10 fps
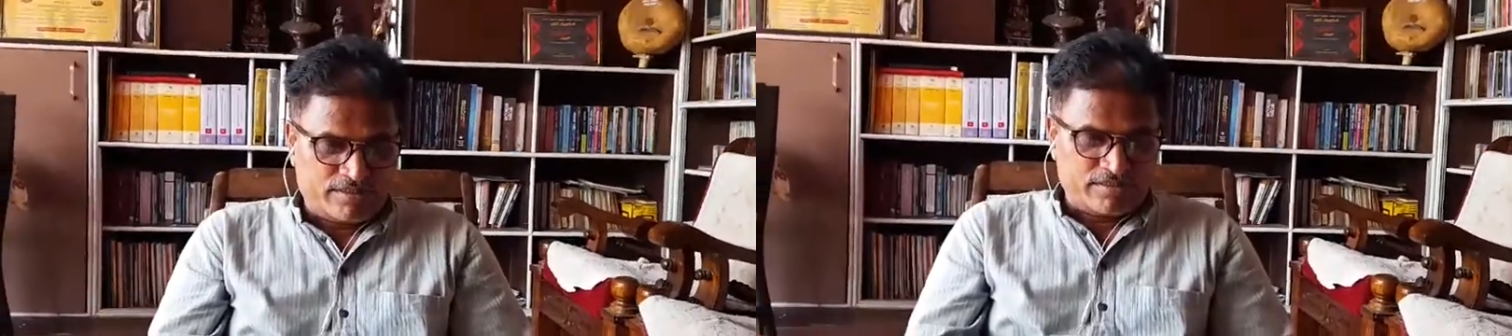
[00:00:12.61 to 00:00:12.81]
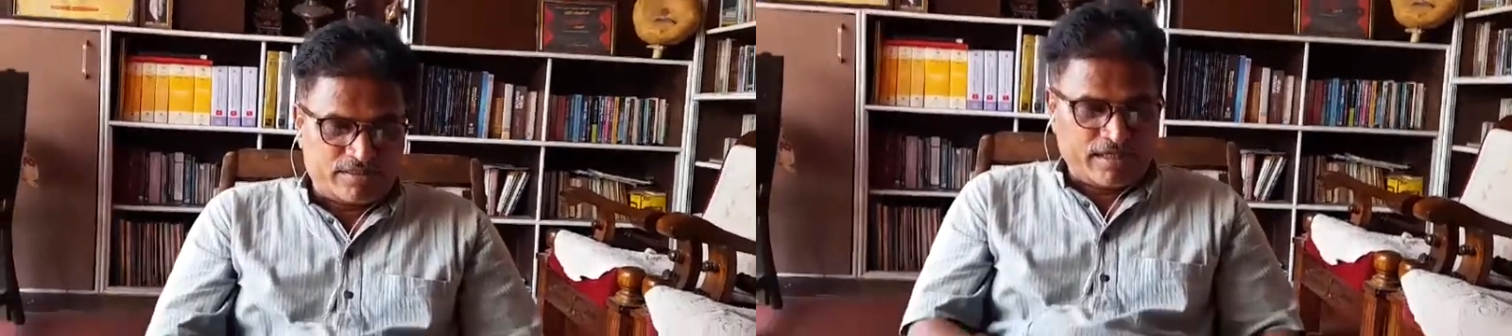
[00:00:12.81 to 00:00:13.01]

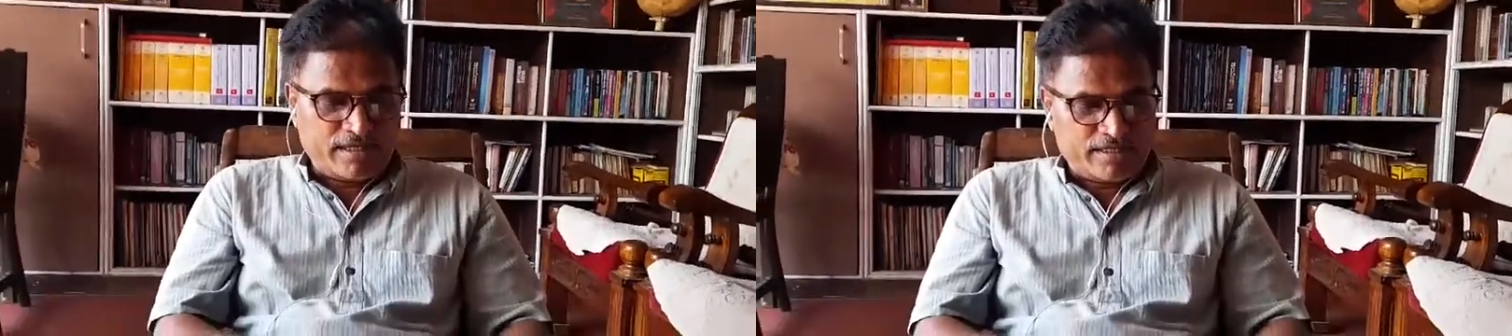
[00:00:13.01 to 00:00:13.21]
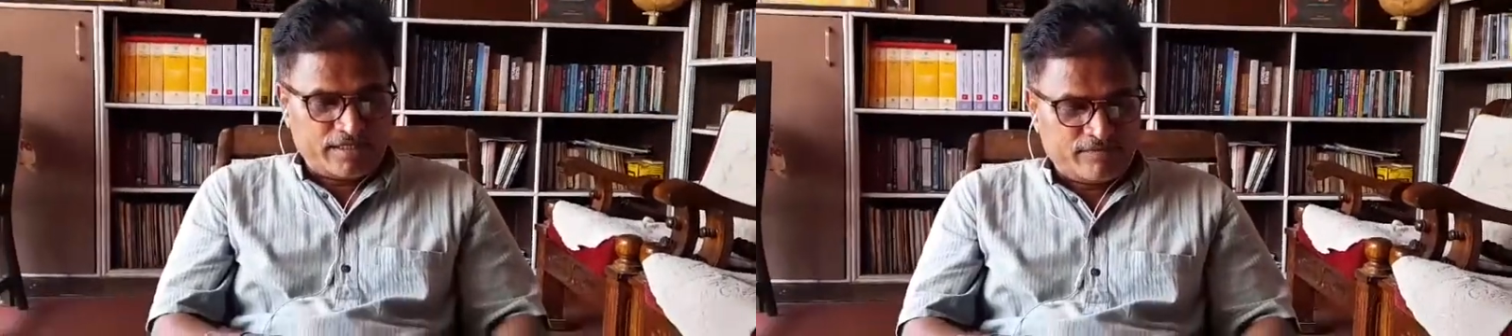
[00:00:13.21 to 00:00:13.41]
is
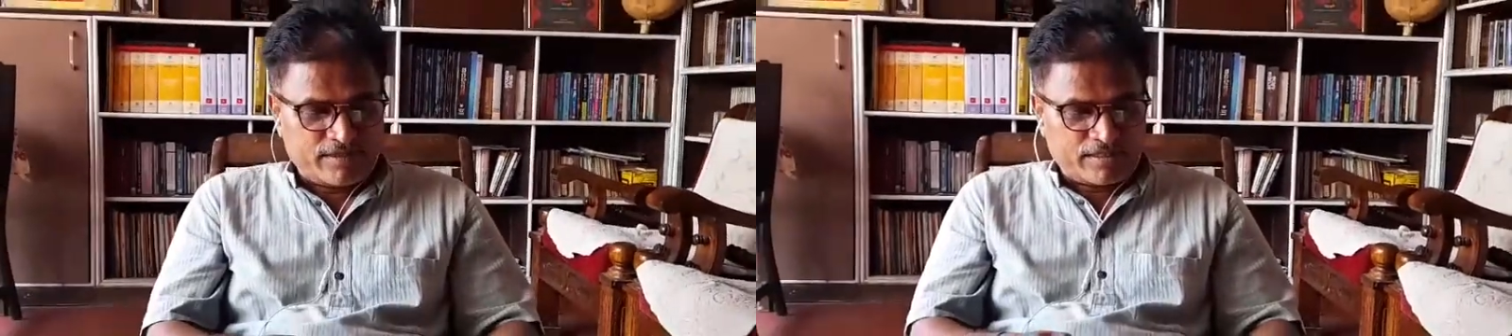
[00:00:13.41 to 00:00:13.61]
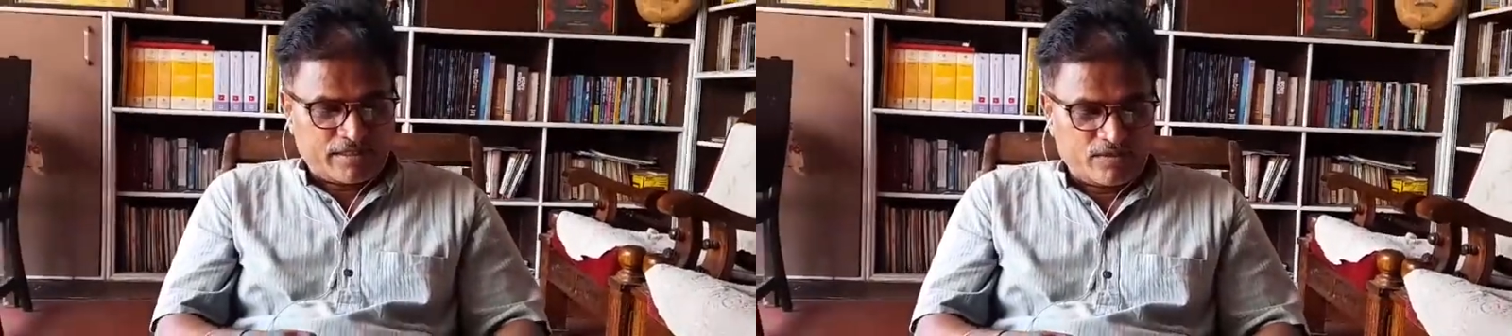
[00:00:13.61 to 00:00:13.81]
there in our
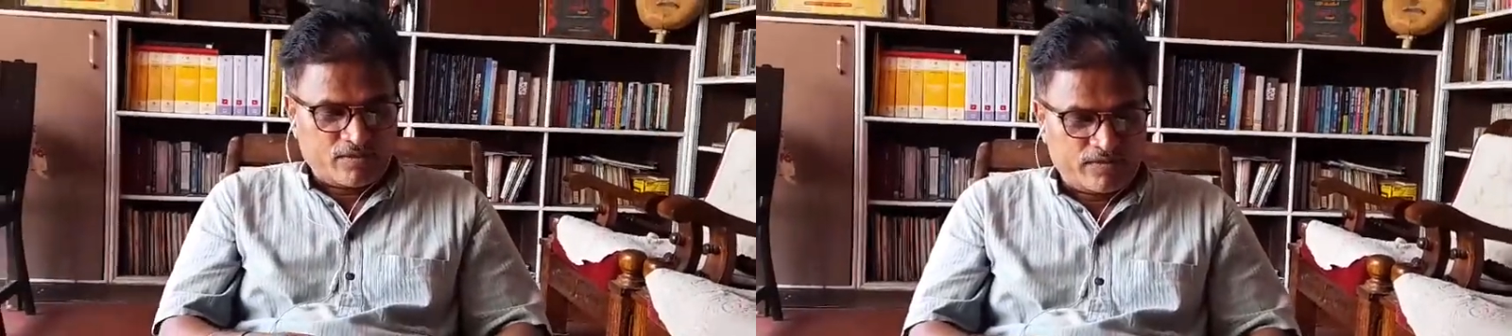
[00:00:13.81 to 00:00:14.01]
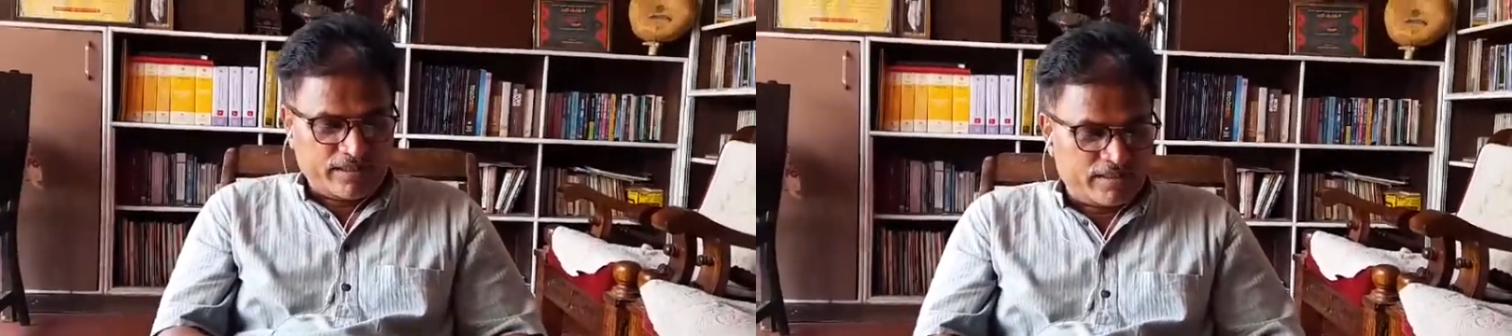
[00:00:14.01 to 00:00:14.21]

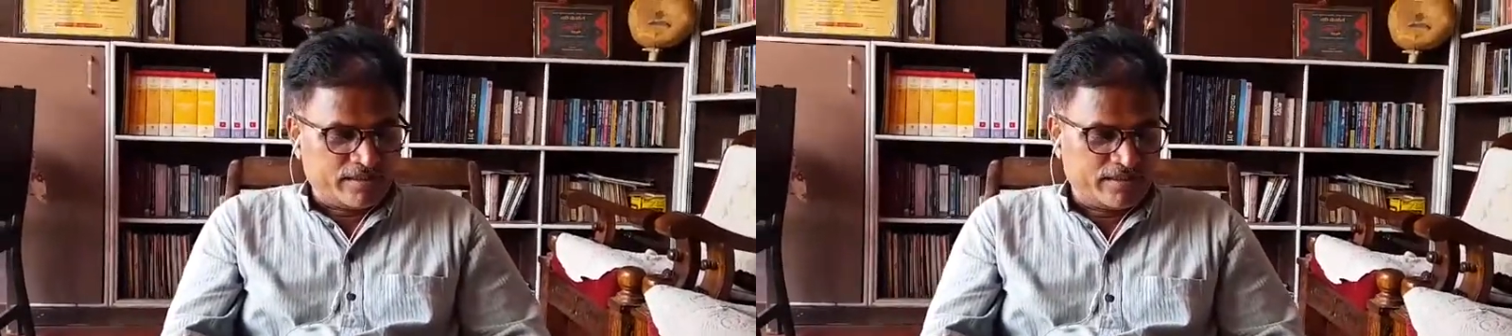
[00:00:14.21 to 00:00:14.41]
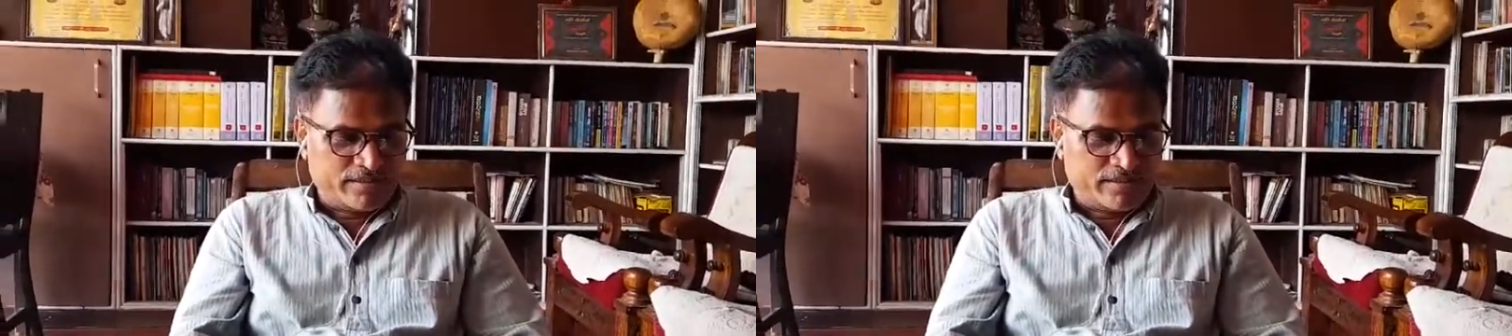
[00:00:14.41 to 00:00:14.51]
colonial